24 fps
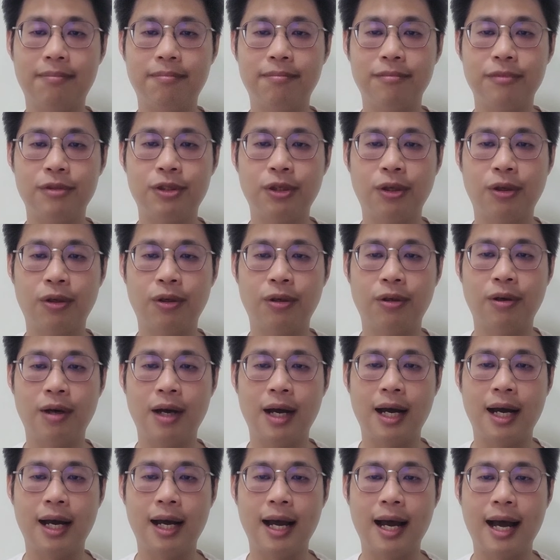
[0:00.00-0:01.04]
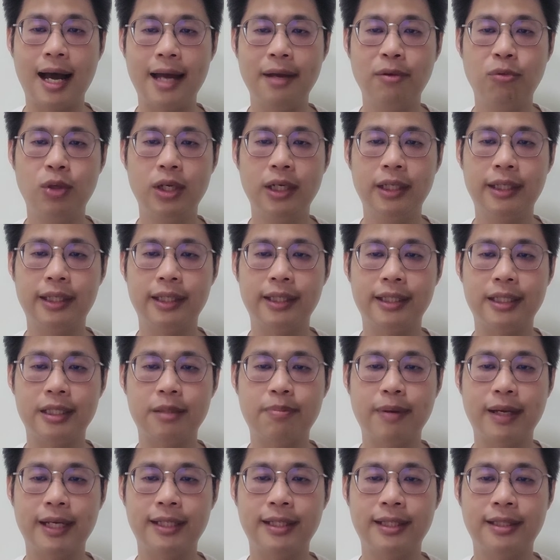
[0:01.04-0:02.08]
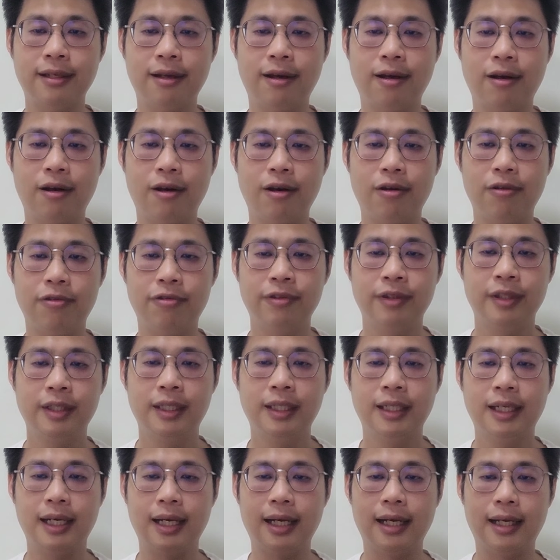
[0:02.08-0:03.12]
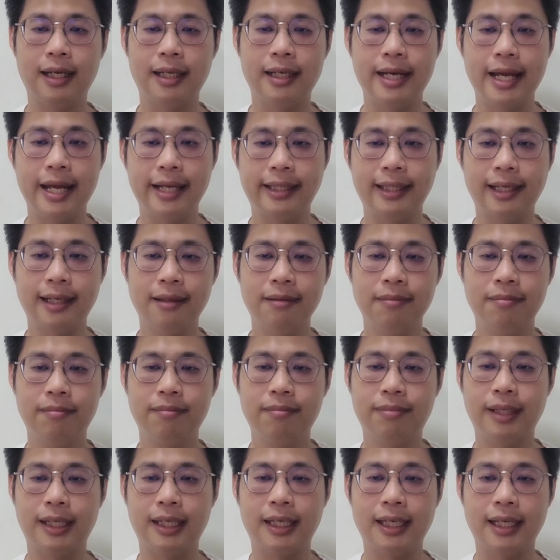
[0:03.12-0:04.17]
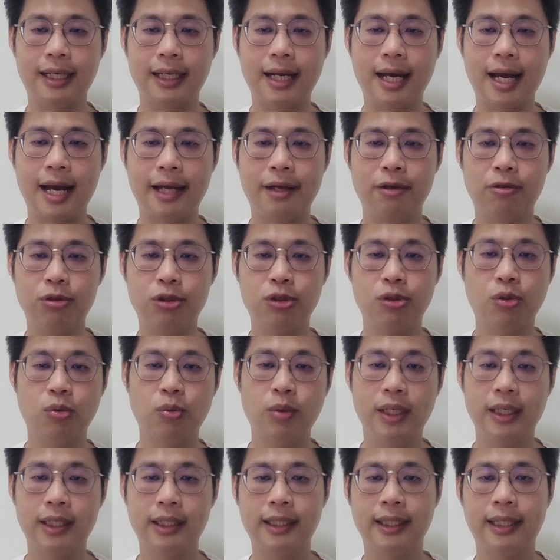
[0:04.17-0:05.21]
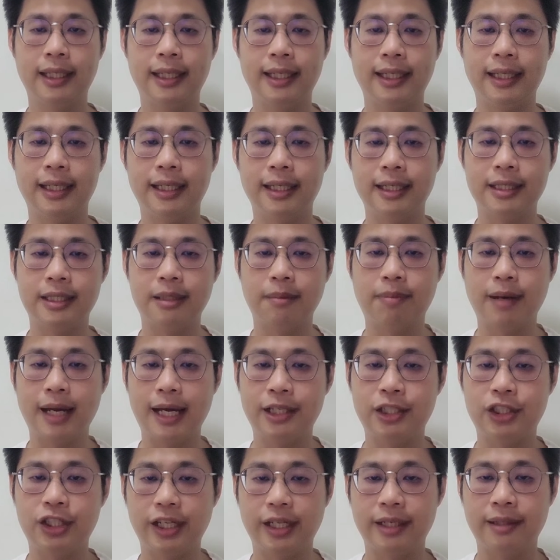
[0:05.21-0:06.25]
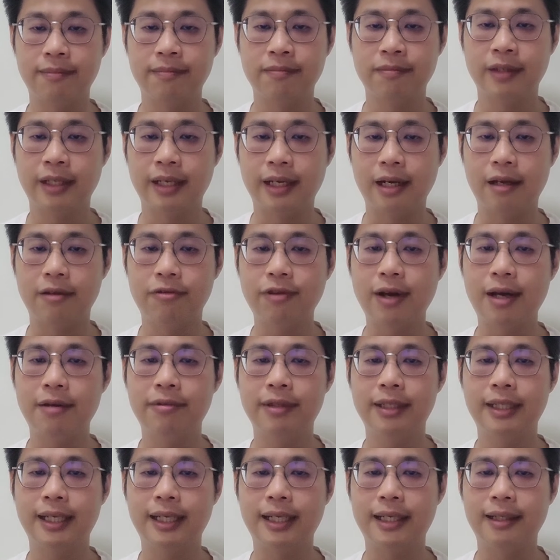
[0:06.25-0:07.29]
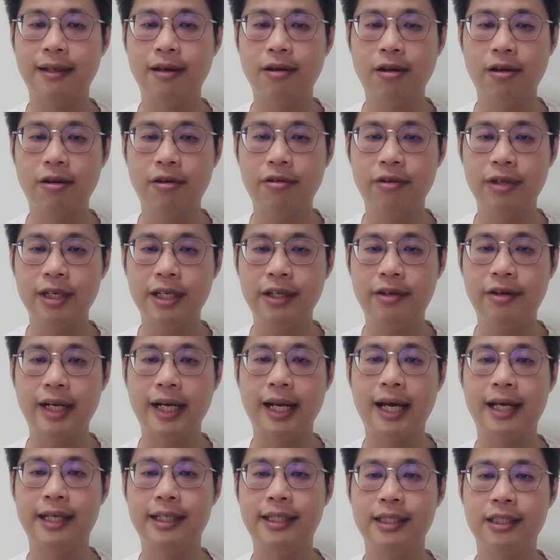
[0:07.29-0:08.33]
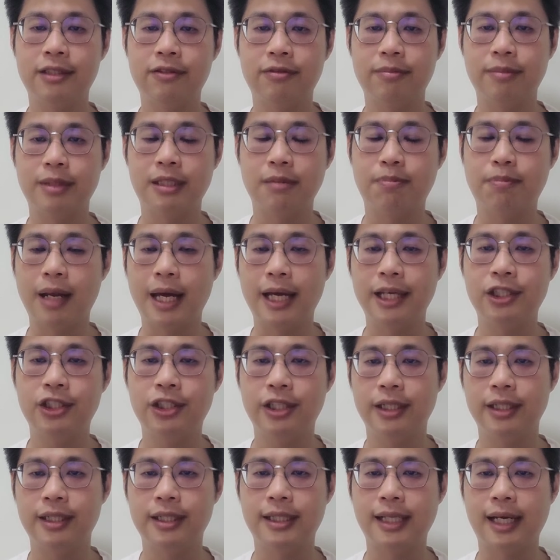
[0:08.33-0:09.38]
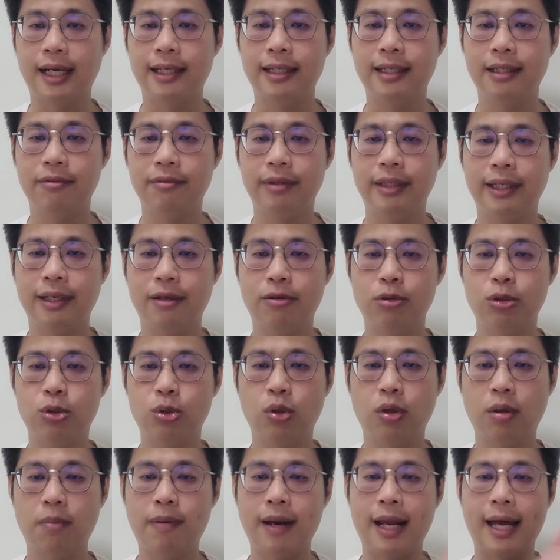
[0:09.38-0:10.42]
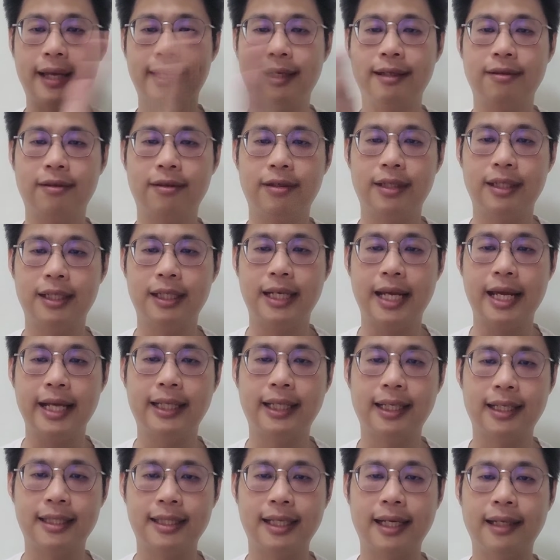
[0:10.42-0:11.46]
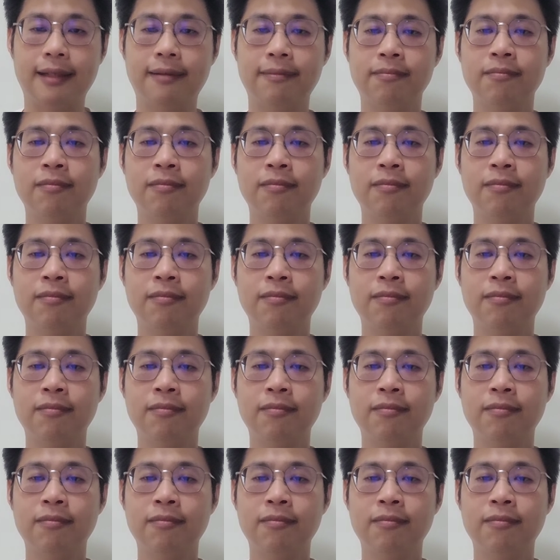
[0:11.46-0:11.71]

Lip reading: So I work in the space of data, but I also work in supply chain. And I found that there are a lot of really great ideas from the supply chain side we can also apply on the data side.